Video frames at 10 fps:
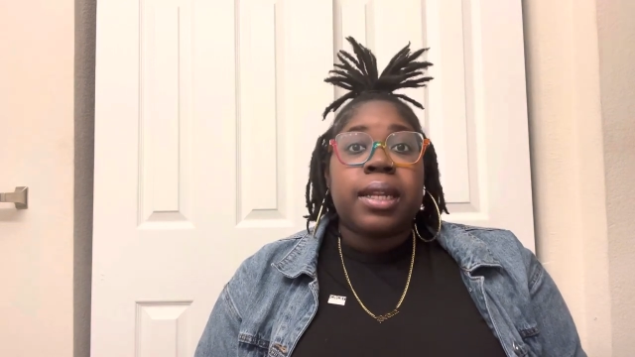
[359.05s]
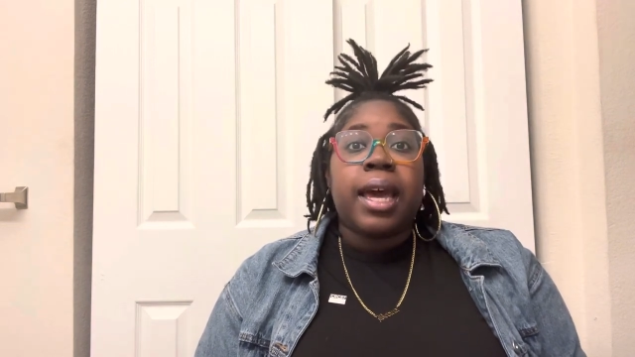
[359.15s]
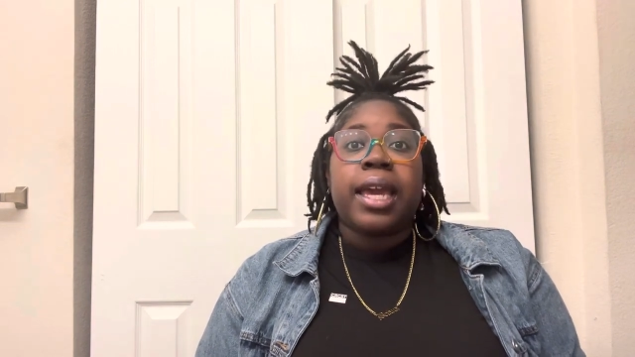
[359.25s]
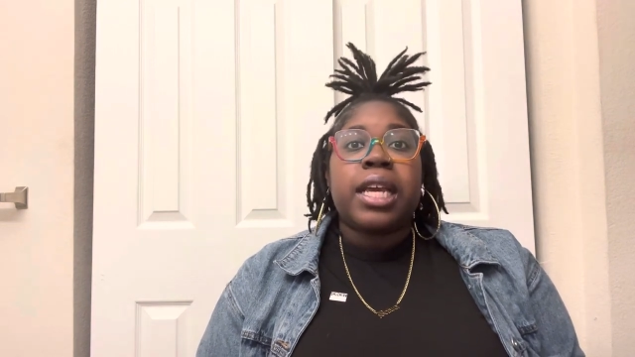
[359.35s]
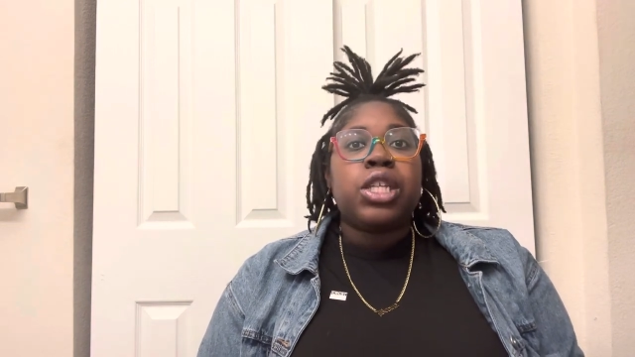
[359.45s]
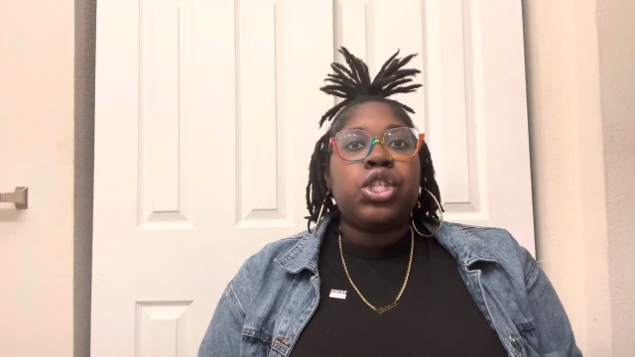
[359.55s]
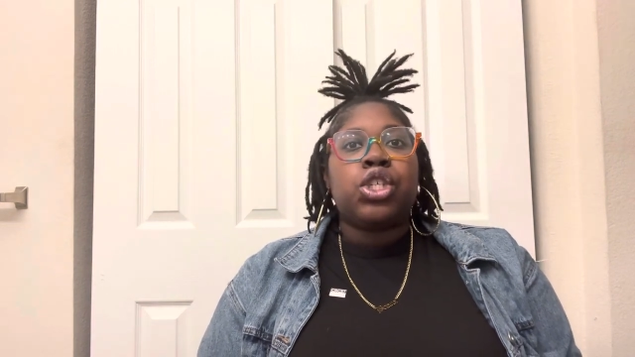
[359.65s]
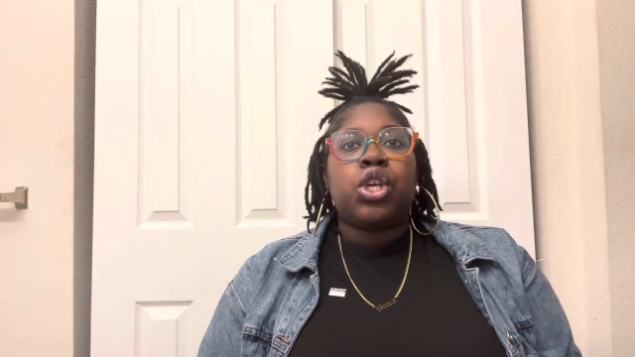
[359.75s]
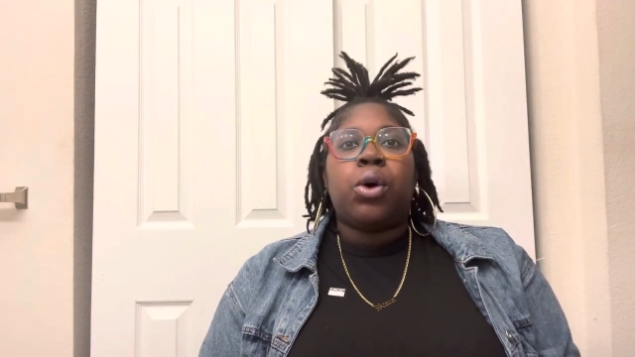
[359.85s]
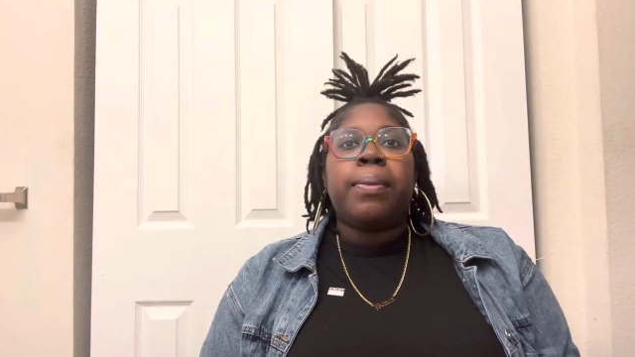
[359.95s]
Like, it's
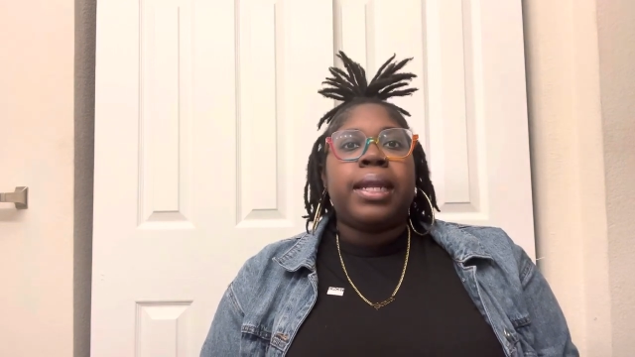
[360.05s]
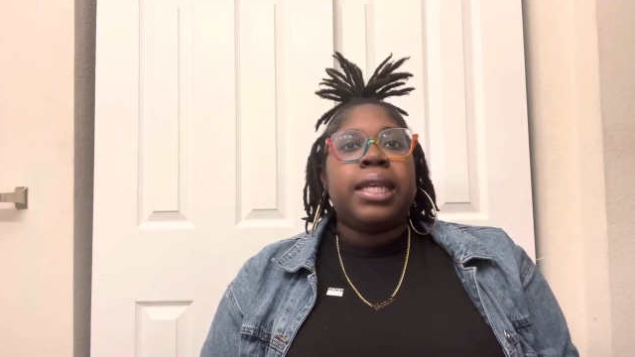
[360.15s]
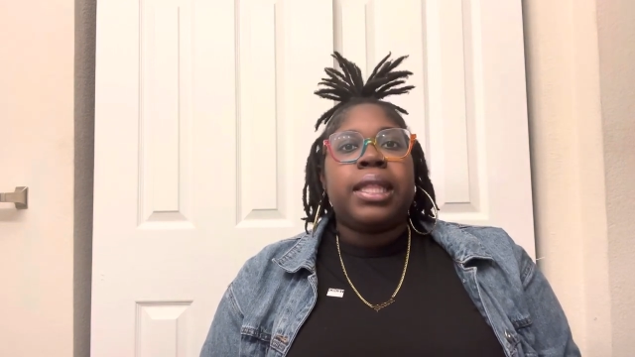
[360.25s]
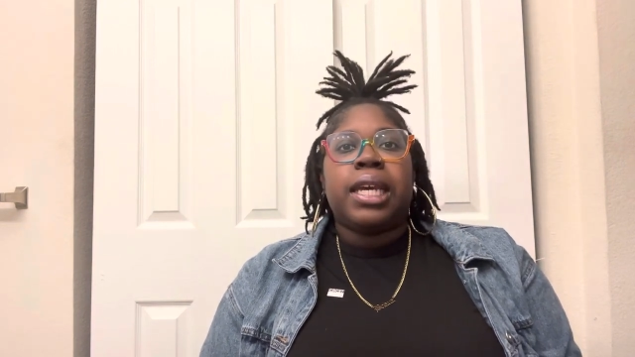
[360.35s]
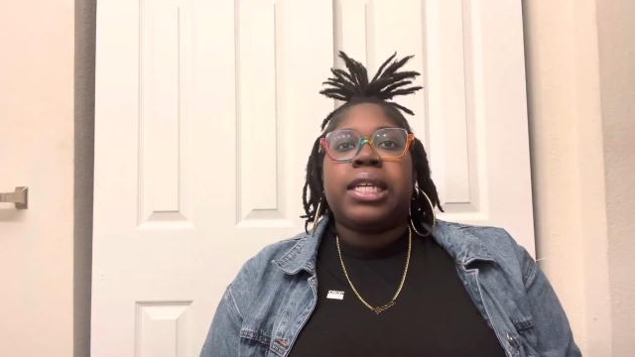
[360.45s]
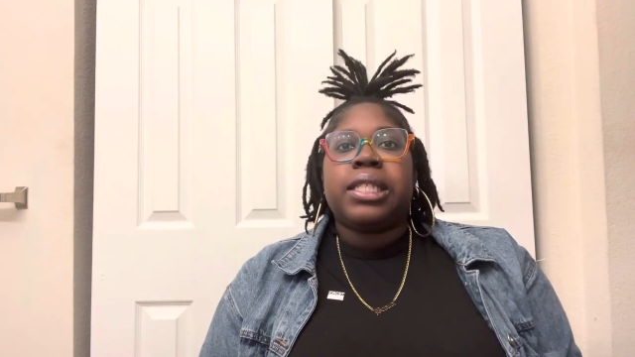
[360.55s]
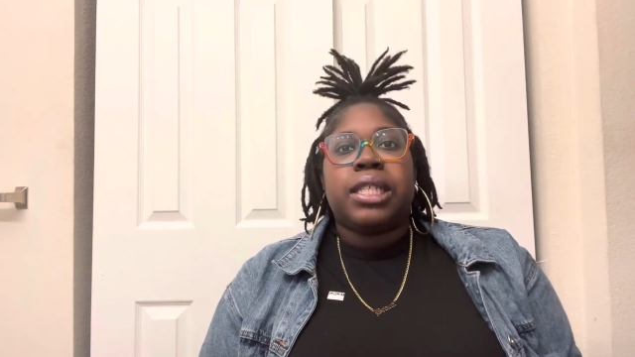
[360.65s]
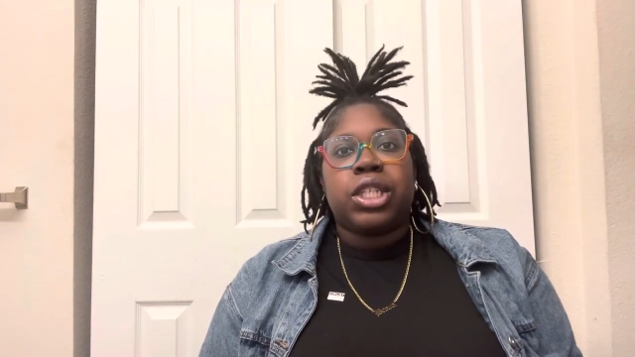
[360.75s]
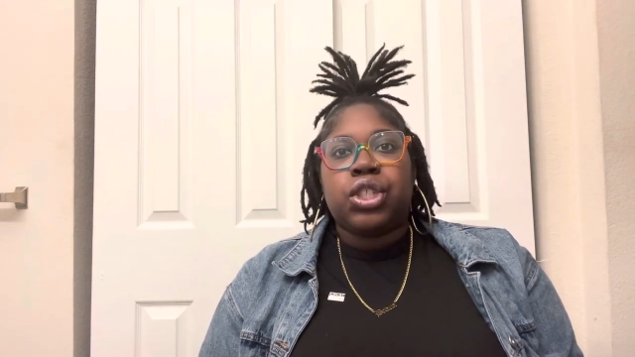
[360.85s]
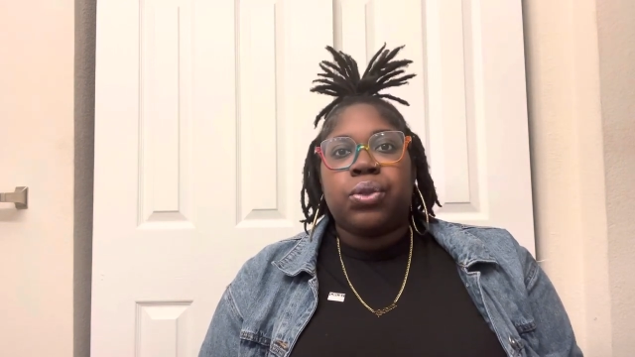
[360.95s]
so many things
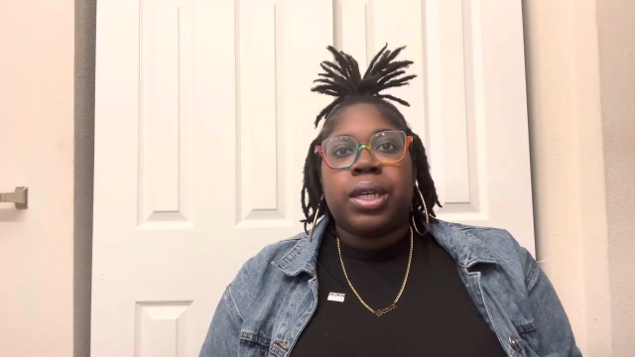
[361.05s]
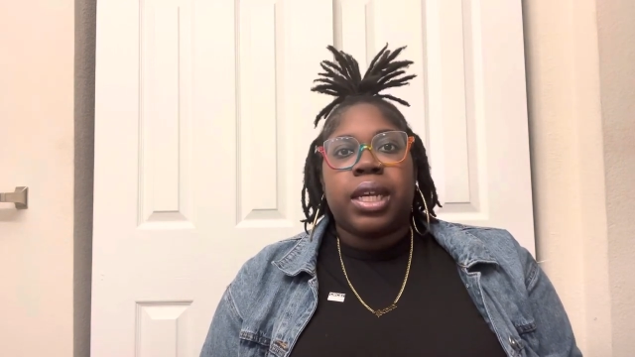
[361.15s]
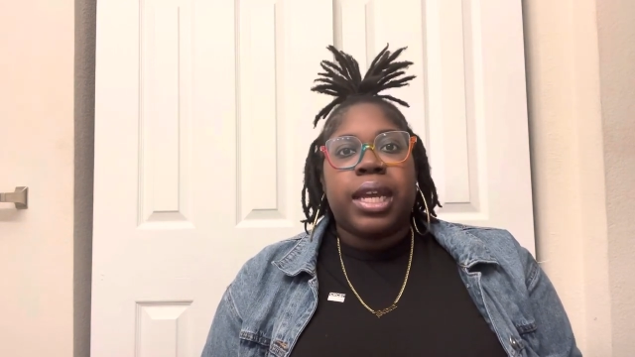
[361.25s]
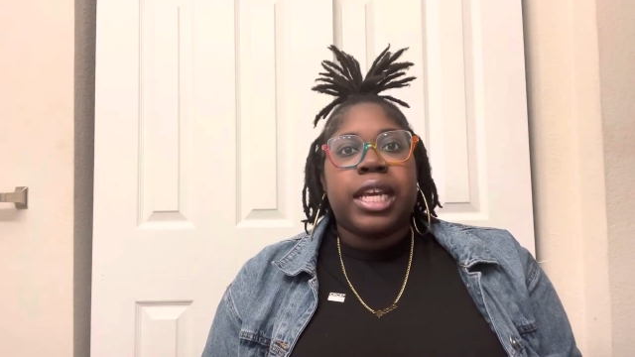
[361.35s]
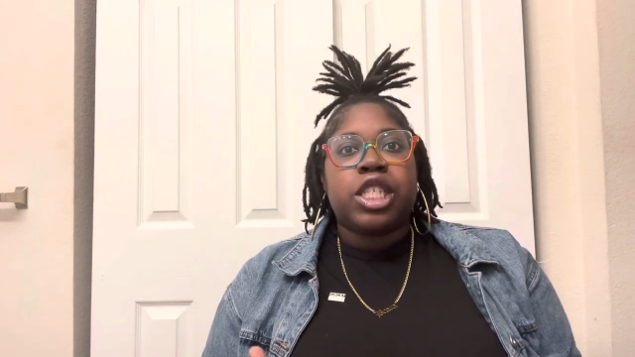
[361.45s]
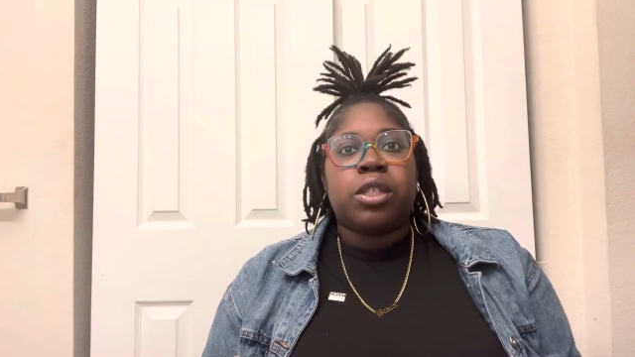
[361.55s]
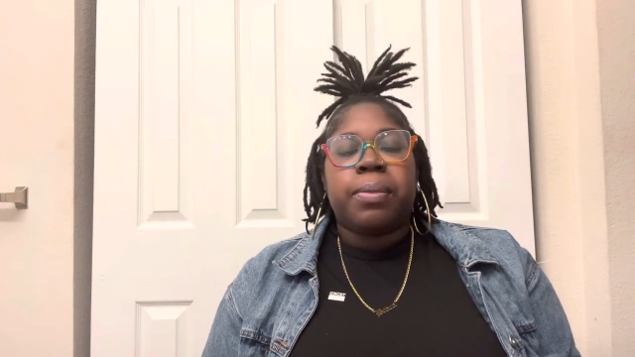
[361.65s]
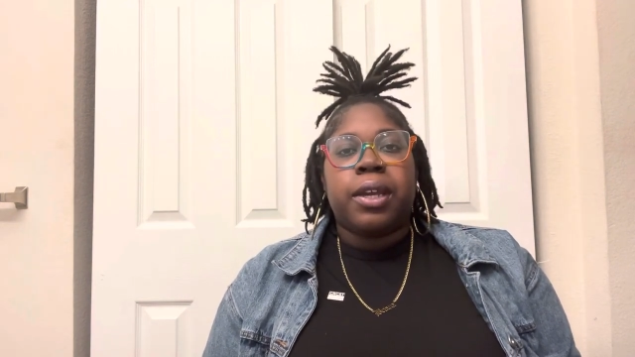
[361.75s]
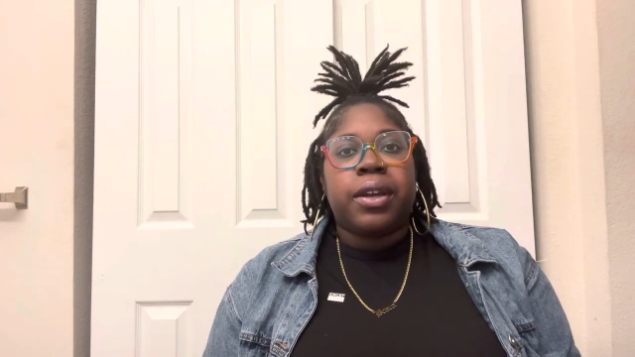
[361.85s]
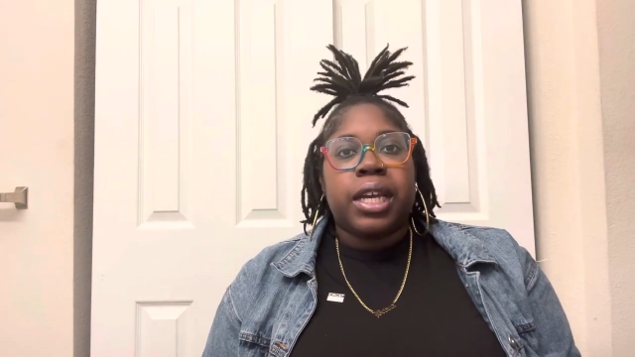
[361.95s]
that you can
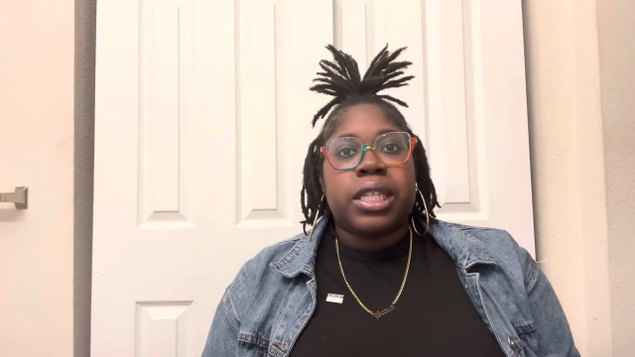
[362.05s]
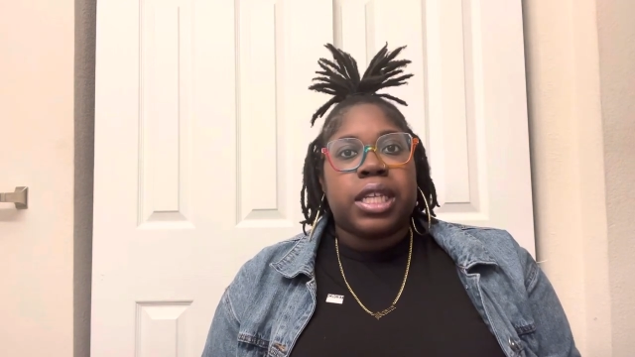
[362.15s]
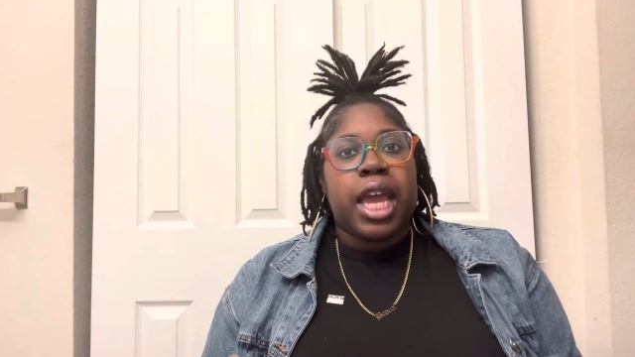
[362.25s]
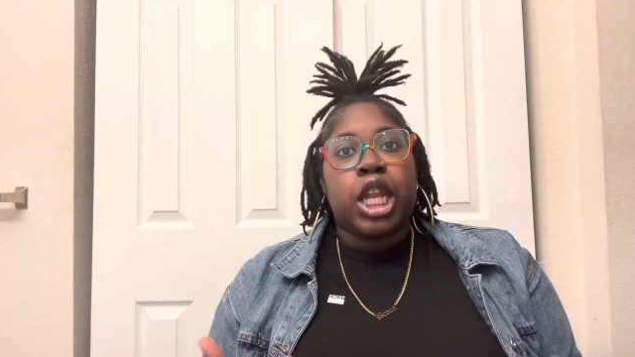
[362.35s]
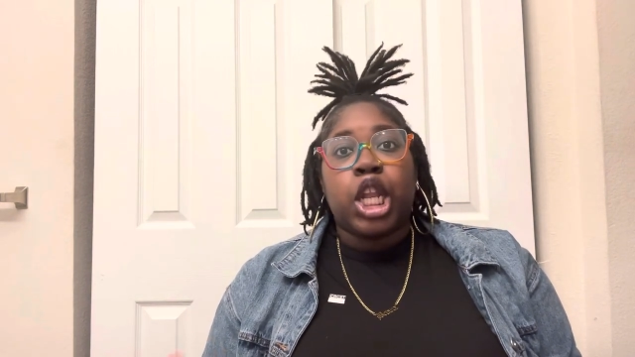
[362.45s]
experience and